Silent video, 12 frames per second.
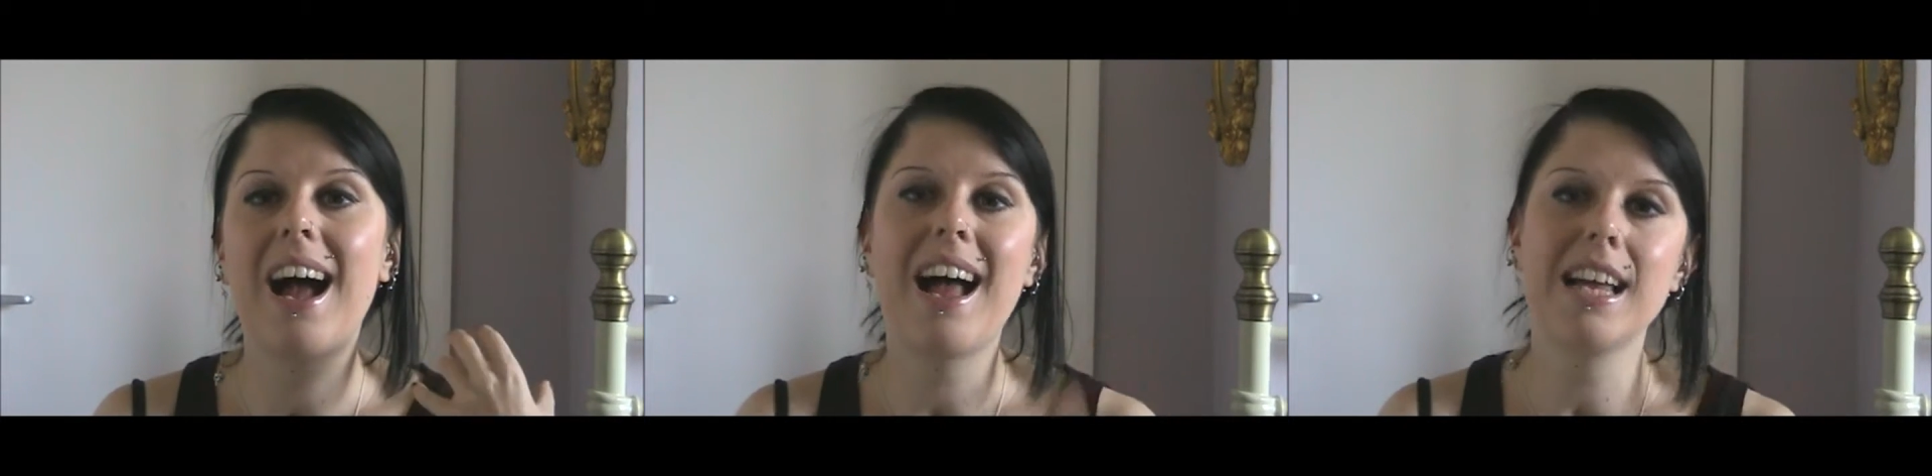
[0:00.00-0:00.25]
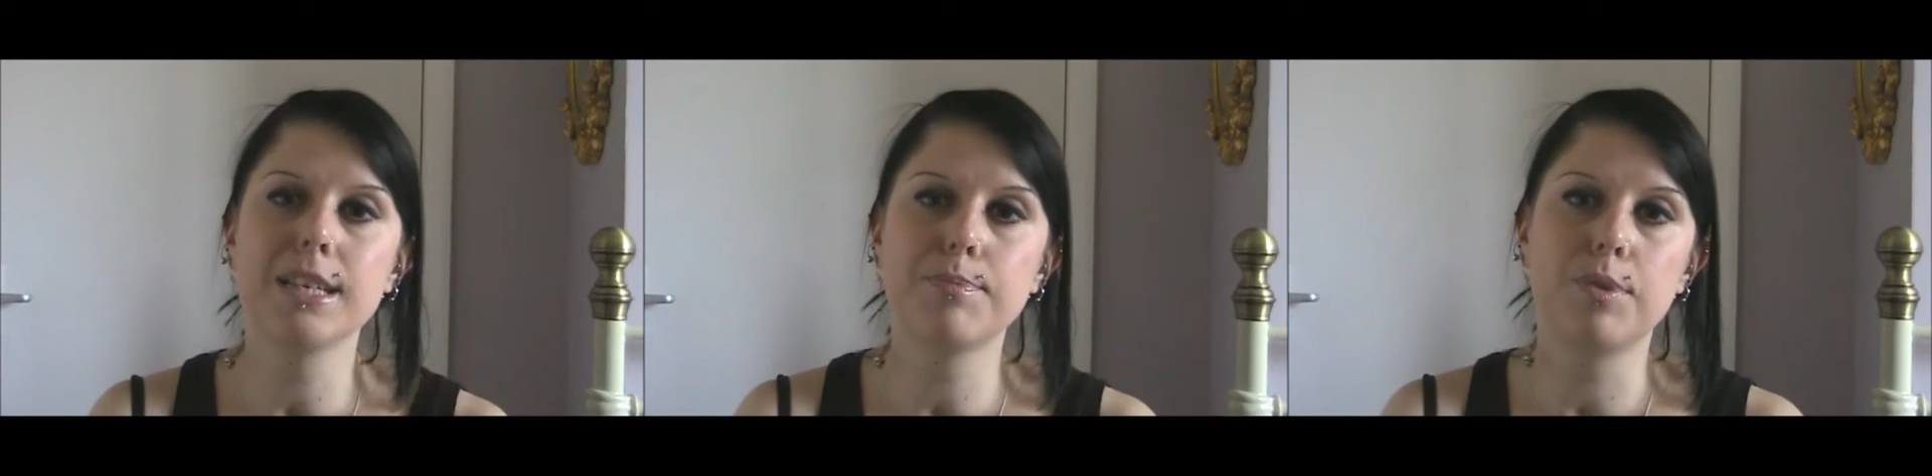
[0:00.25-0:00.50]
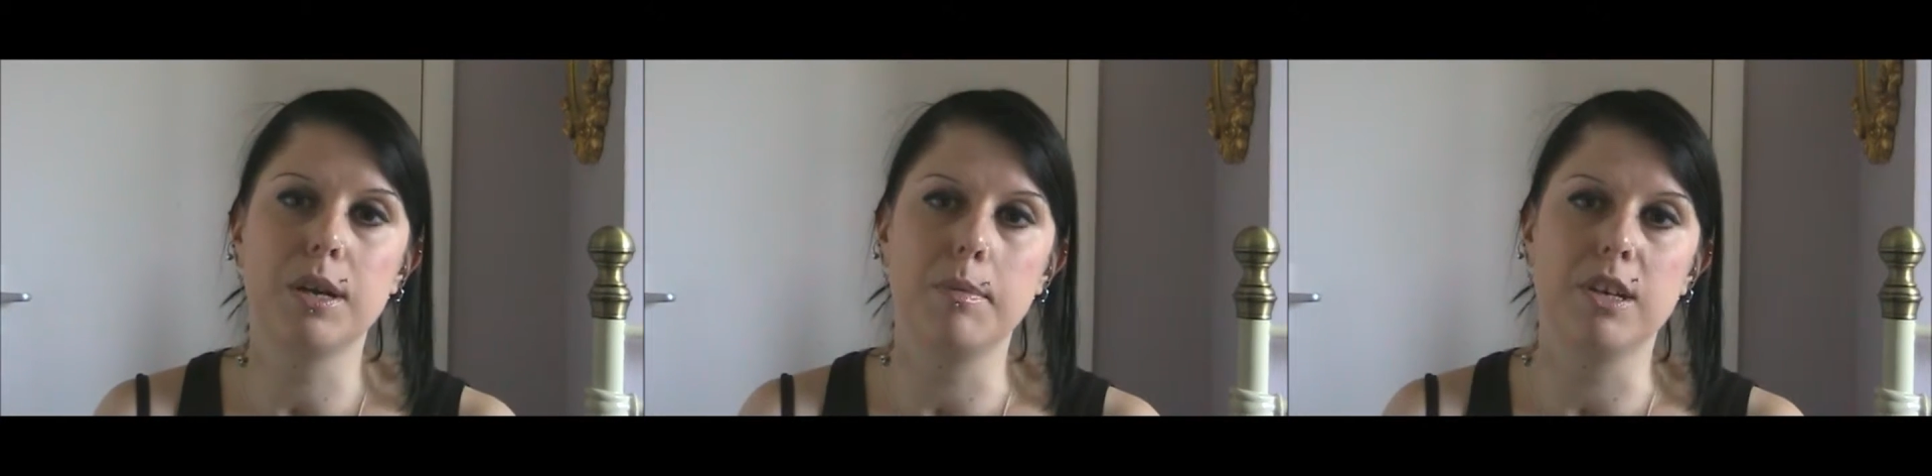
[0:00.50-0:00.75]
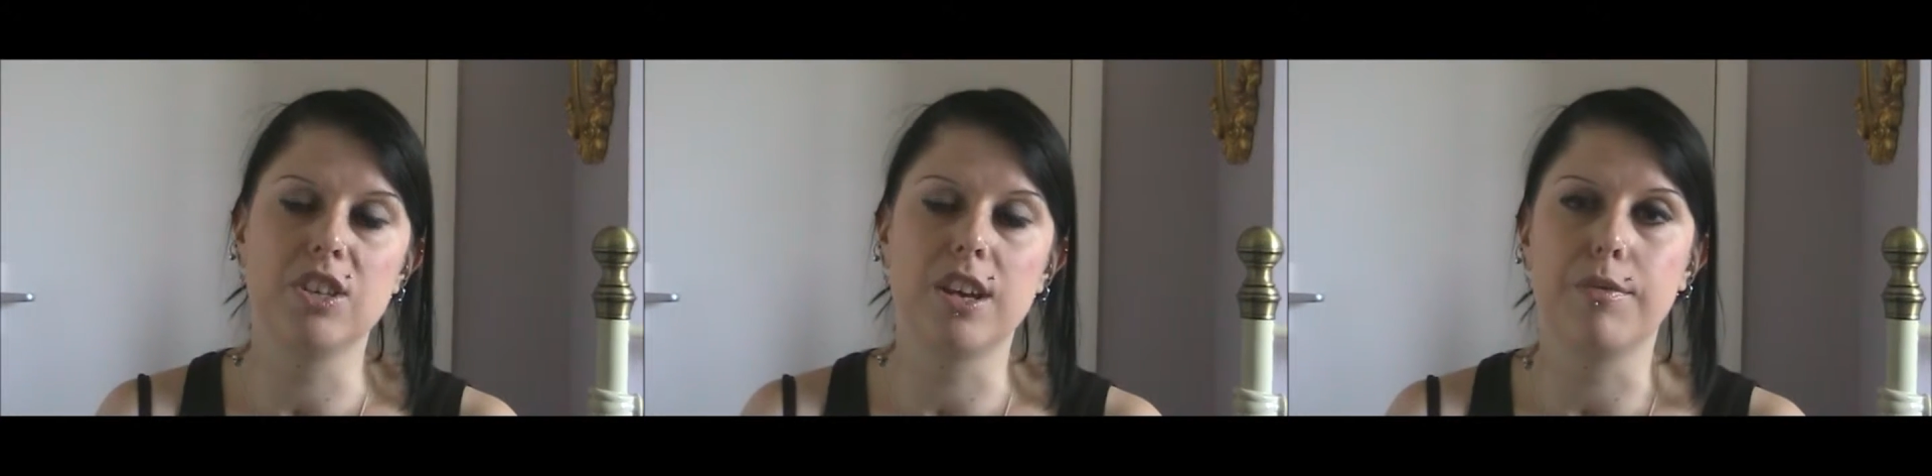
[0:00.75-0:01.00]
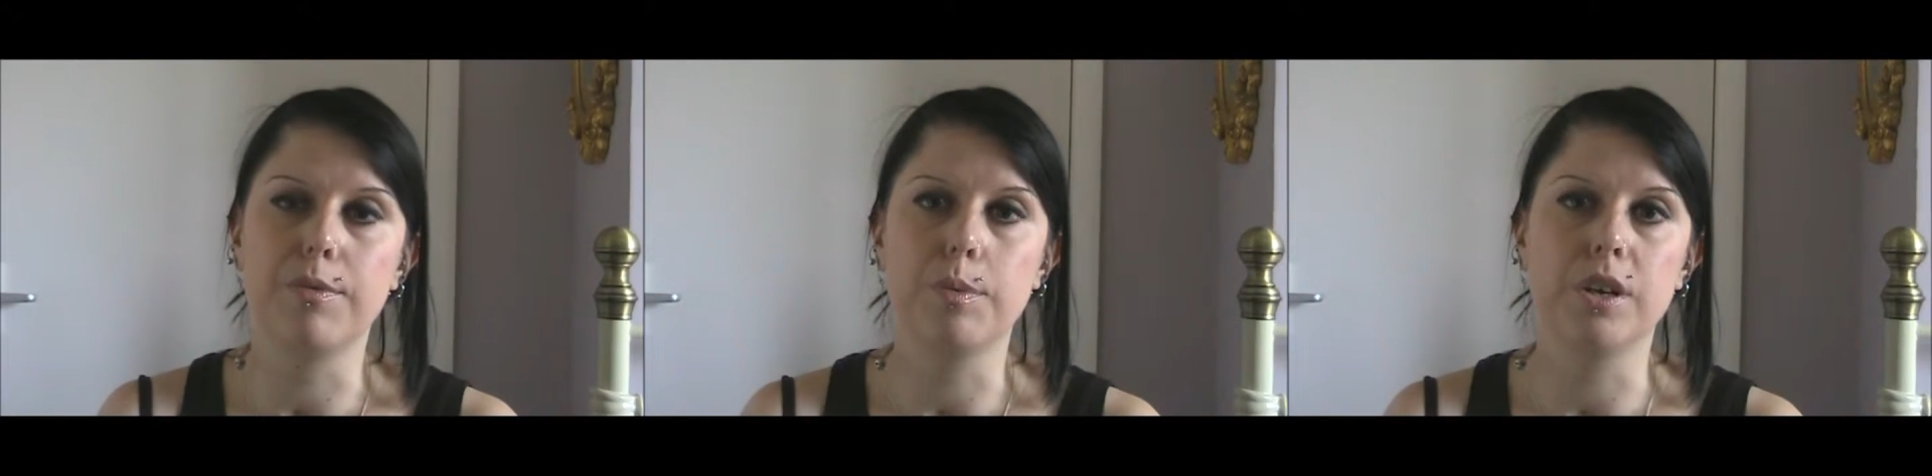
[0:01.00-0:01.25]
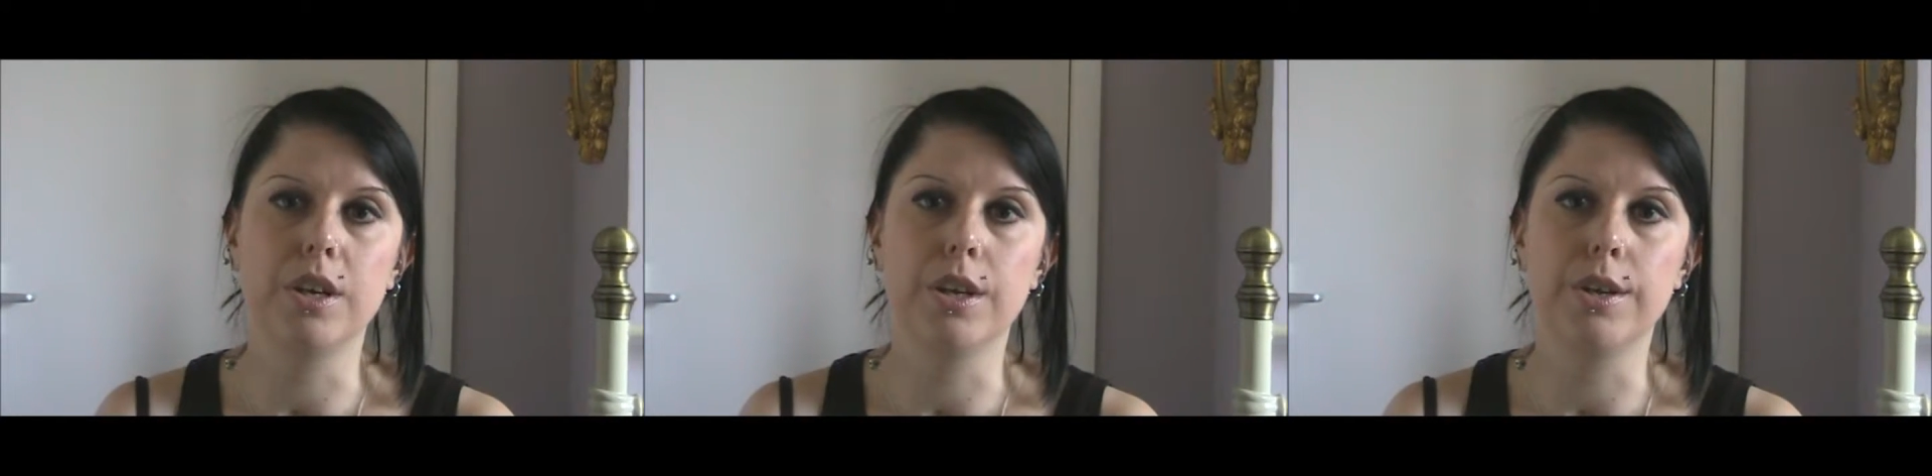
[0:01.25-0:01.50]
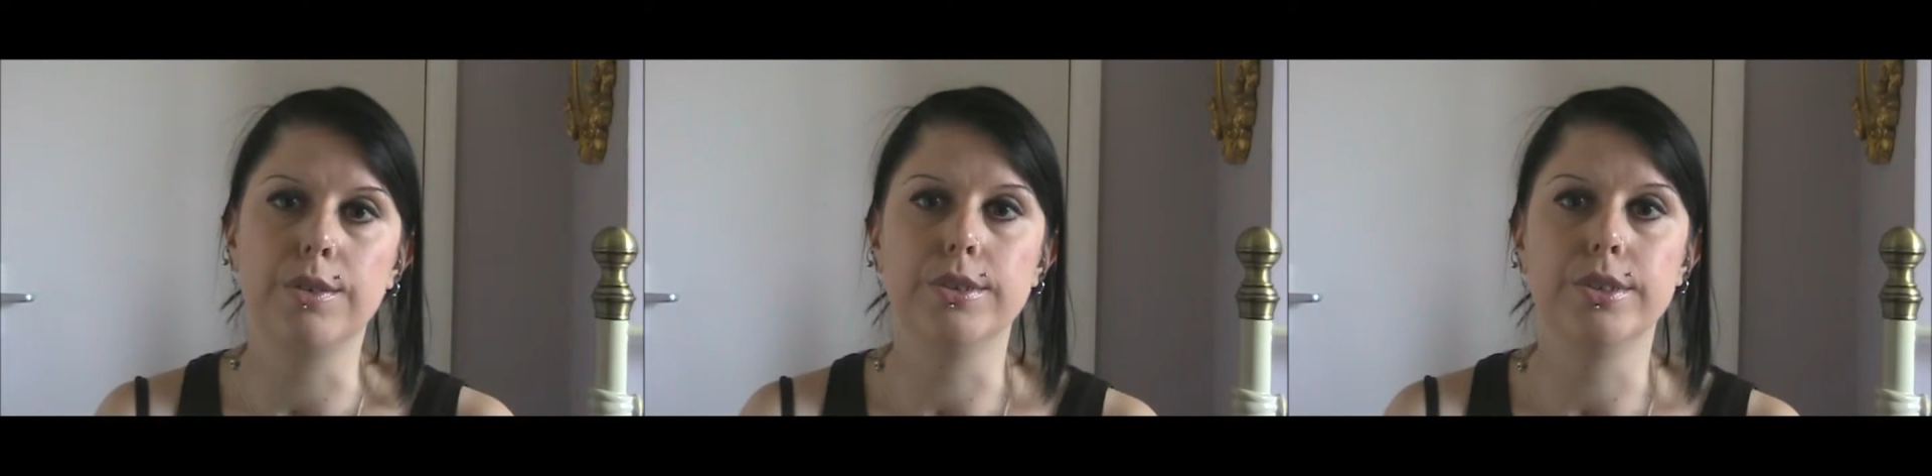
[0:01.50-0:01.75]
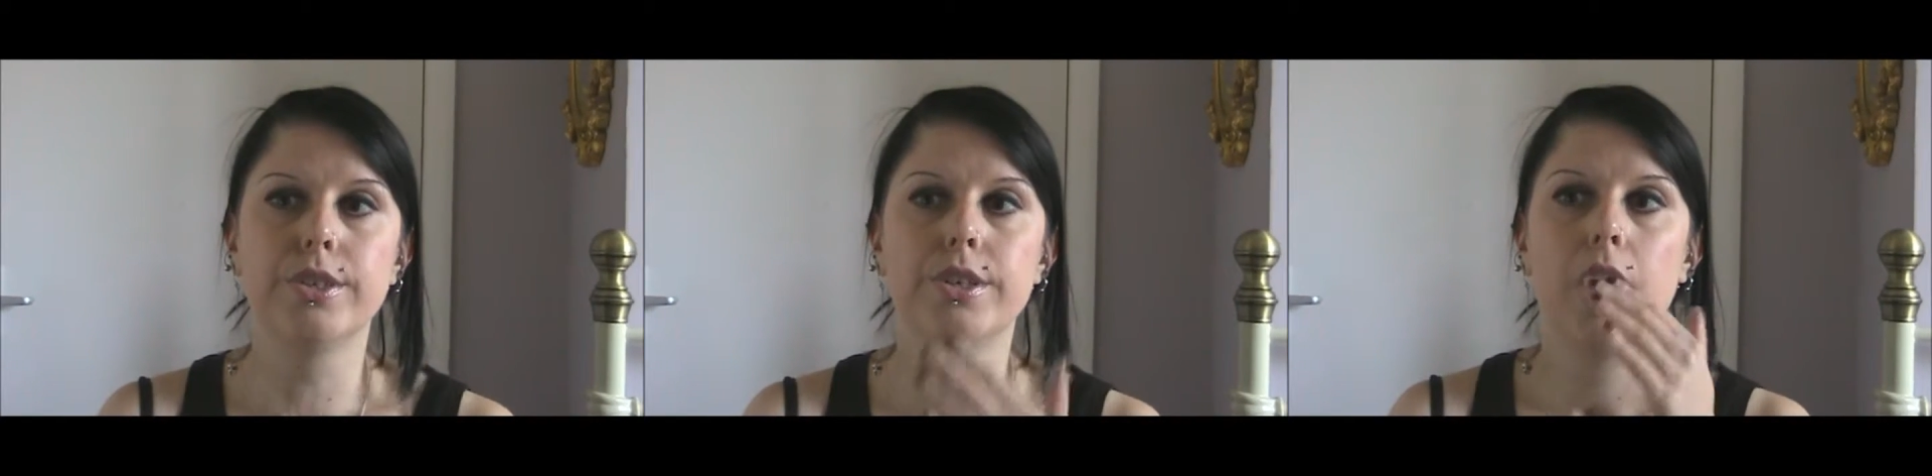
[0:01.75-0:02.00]
as pretty much everyone
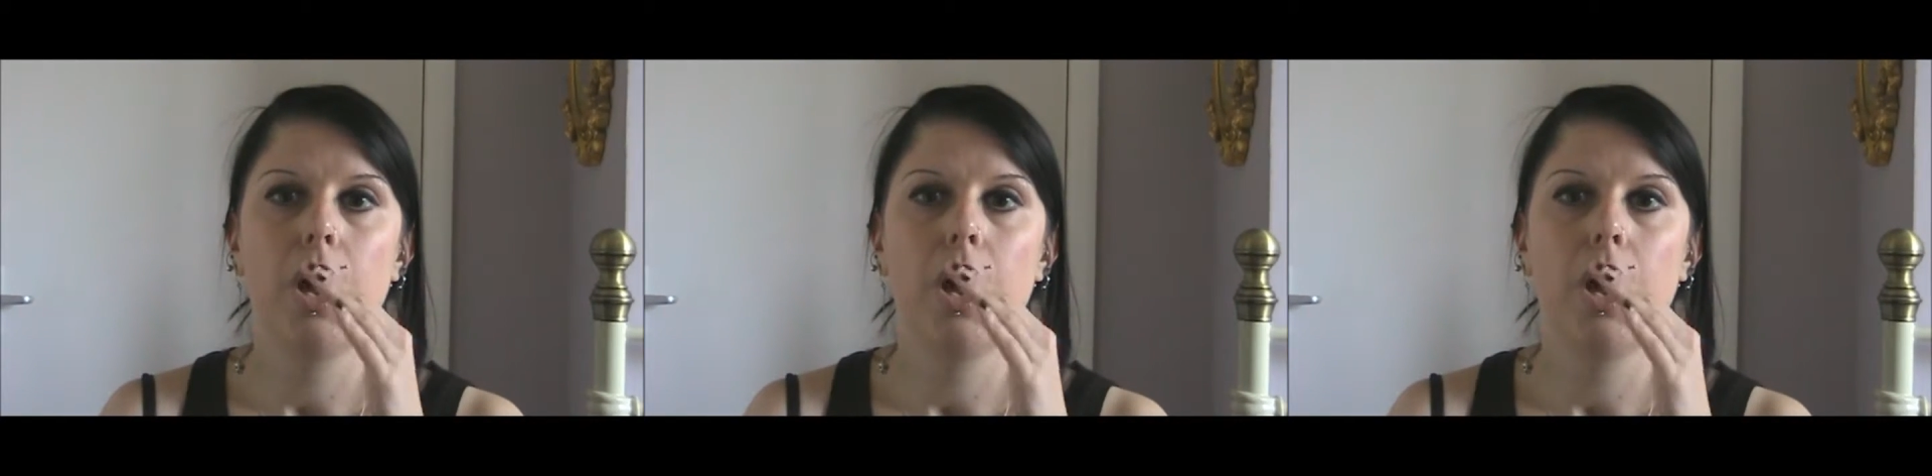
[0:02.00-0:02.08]
knows,